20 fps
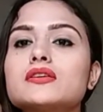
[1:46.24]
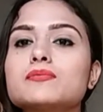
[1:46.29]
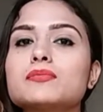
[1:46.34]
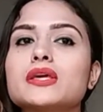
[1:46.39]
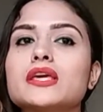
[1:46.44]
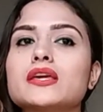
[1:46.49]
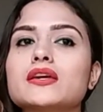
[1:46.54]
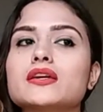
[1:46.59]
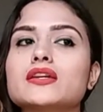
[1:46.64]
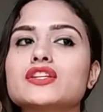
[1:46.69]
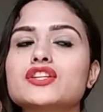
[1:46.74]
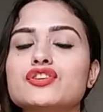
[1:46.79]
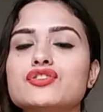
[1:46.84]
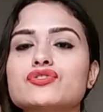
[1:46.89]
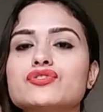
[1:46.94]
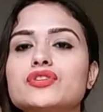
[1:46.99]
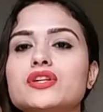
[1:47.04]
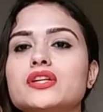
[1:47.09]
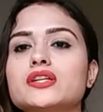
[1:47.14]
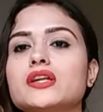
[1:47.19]
Being a
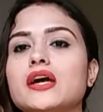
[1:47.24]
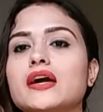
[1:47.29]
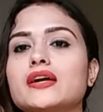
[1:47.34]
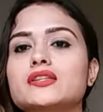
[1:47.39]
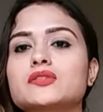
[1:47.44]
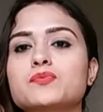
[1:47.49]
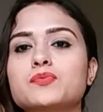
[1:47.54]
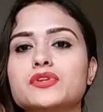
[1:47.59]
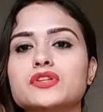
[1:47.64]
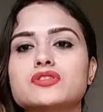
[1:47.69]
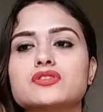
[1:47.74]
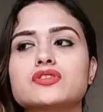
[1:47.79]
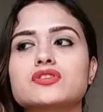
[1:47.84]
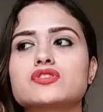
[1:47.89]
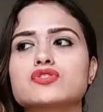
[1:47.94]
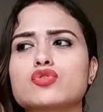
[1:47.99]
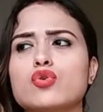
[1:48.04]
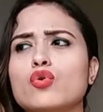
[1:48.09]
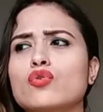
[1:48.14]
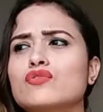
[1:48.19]
deodorant, I spritz
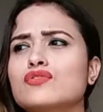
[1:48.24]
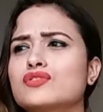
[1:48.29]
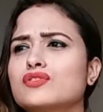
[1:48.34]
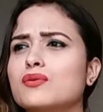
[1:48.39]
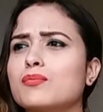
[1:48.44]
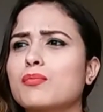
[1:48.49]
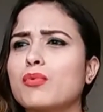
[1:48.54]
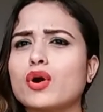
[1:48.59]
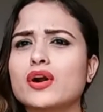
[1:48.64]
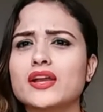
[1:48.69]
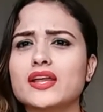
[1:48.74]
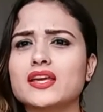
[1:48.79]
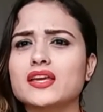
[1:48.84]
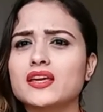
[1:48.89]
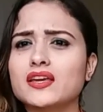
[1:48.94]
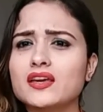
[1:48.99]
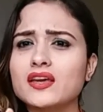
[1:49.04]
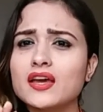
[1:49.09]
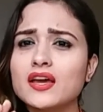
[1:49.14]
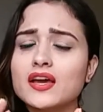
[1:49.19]
it over the
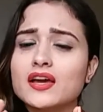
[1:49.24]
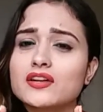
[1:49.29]
body